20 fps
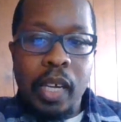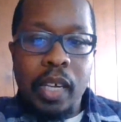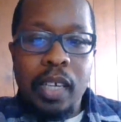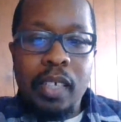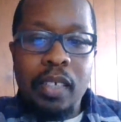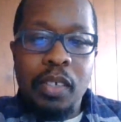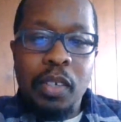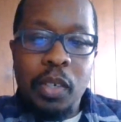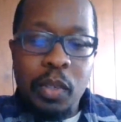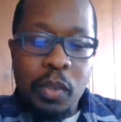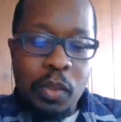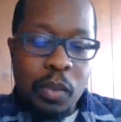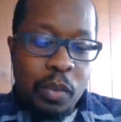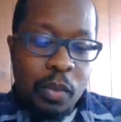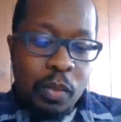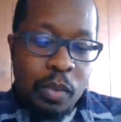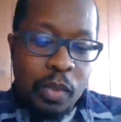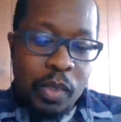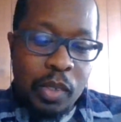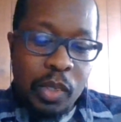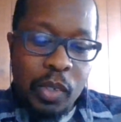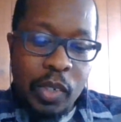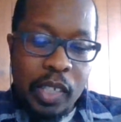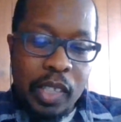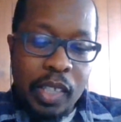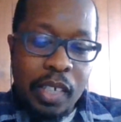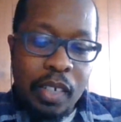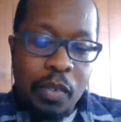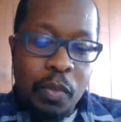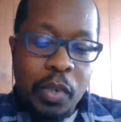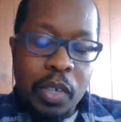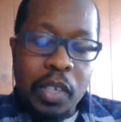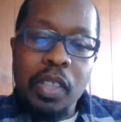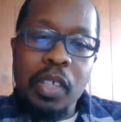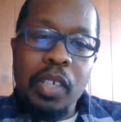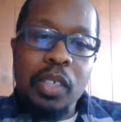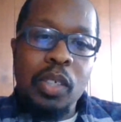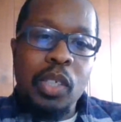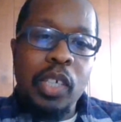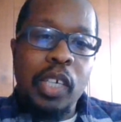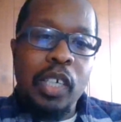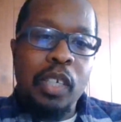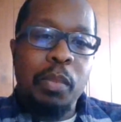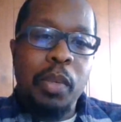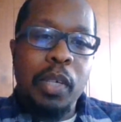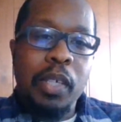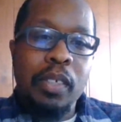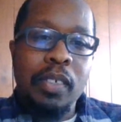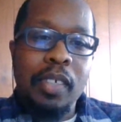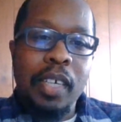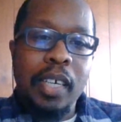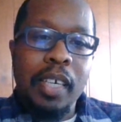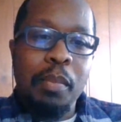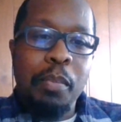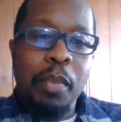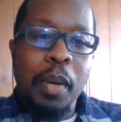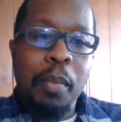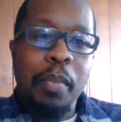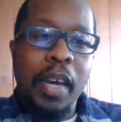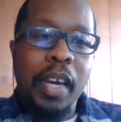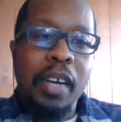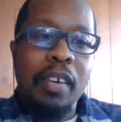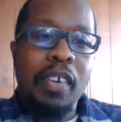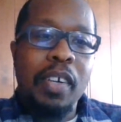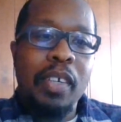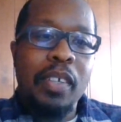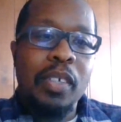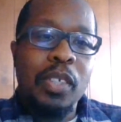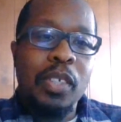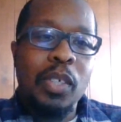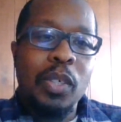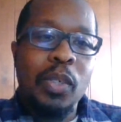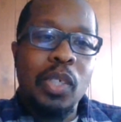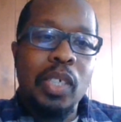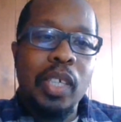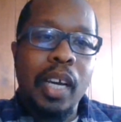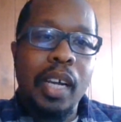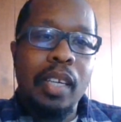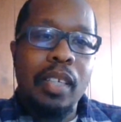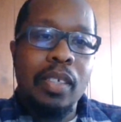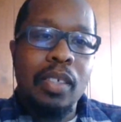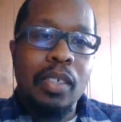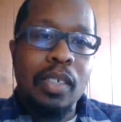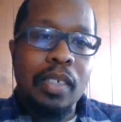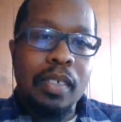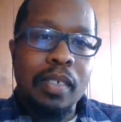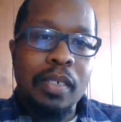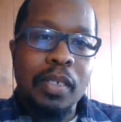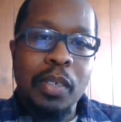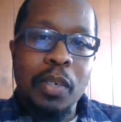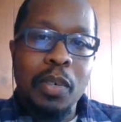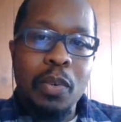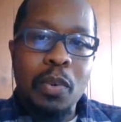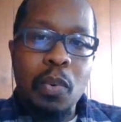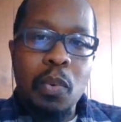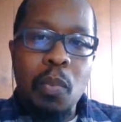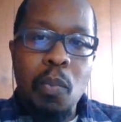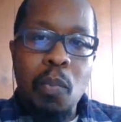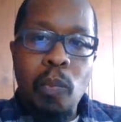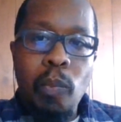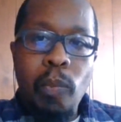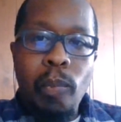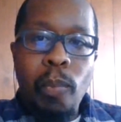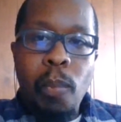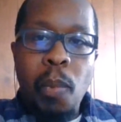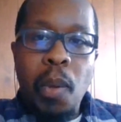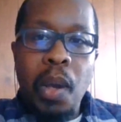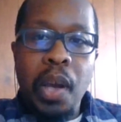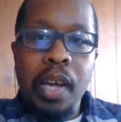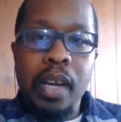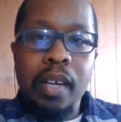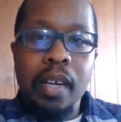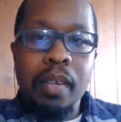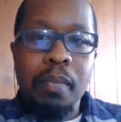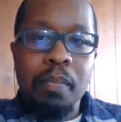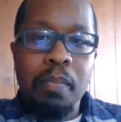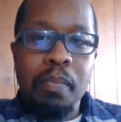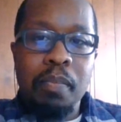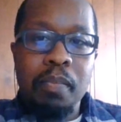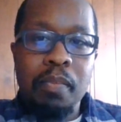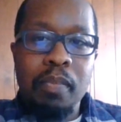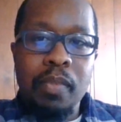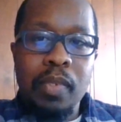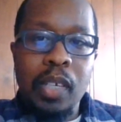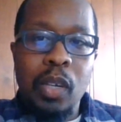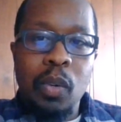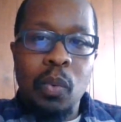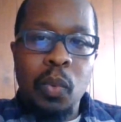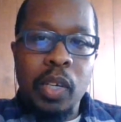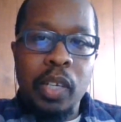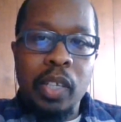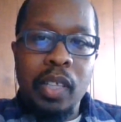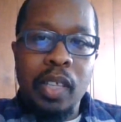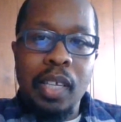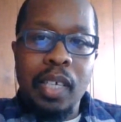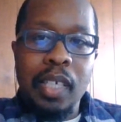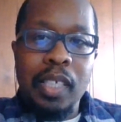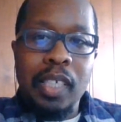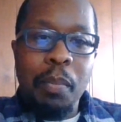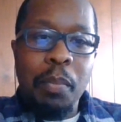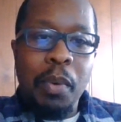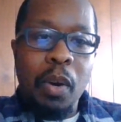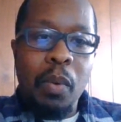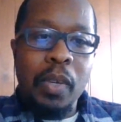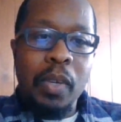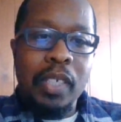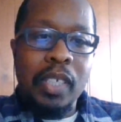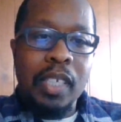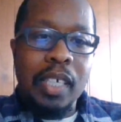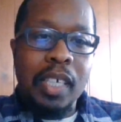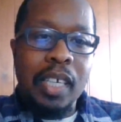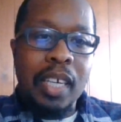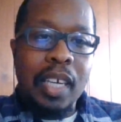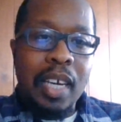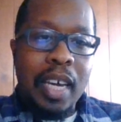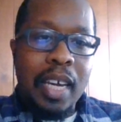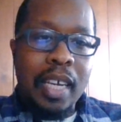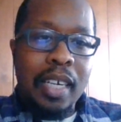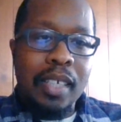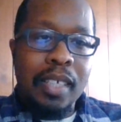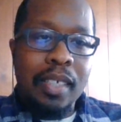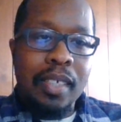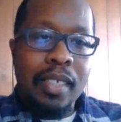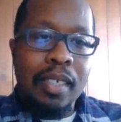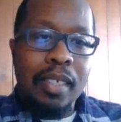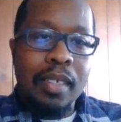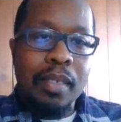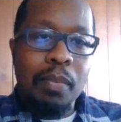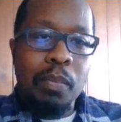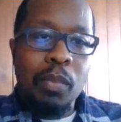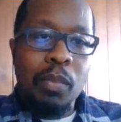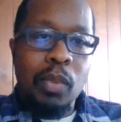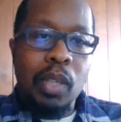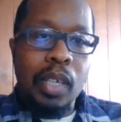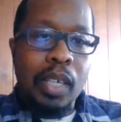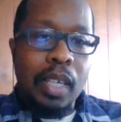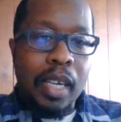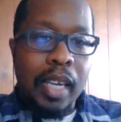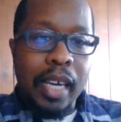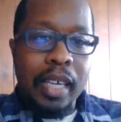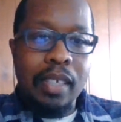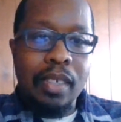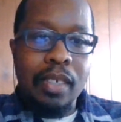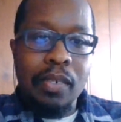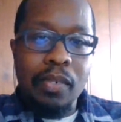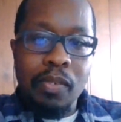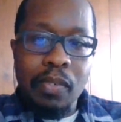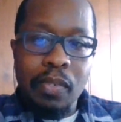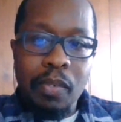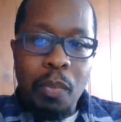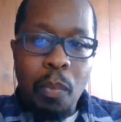Well, so I think one of the things you talked about is like my background in sociology. So, one of the things I'm always looking at is the collective.